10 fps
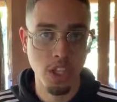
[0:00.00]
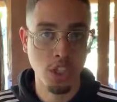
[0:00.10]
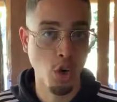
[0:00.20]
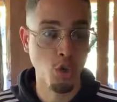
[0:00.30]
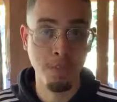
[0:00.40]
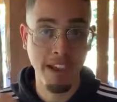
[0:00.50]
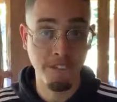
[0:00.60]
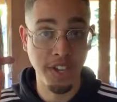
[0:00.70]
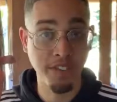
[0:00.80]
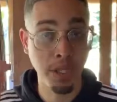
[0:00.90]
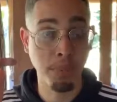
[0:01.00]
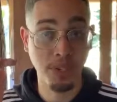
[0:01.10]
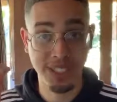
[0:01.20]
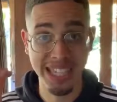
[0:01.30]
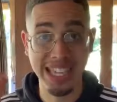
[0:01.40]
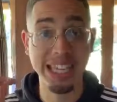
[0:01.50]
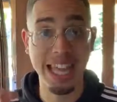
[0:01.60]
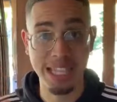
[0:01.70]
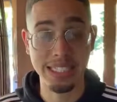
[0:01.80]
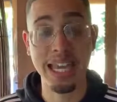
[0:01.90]
So you make fifty percent
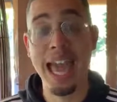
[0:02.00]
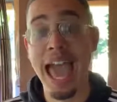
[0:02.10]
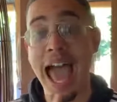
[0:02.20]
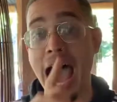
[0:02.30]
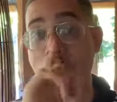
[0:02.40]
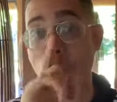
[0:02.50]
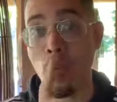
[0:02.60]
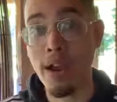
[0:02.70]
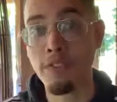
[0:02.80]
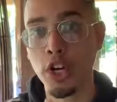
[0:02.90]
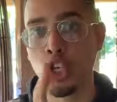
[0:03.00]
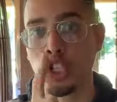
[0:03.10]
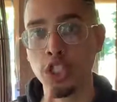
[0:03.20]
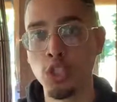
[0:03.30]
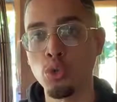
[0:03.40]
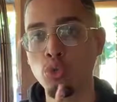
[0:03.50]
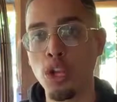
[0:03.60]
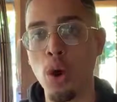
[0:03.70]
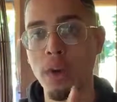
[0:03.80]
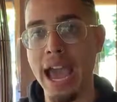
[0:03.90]
less. However, you
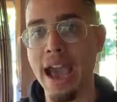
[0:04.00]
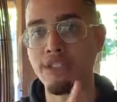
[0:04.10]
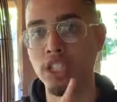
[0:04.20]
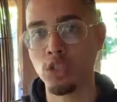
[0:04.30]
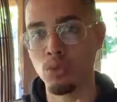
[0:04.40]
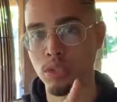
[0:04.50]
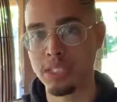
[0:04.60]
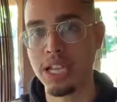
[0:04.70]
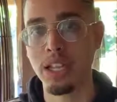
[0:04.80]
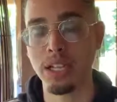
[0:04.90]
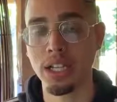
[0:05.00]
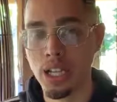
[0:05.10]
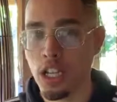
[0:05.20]
don't have to do the selling.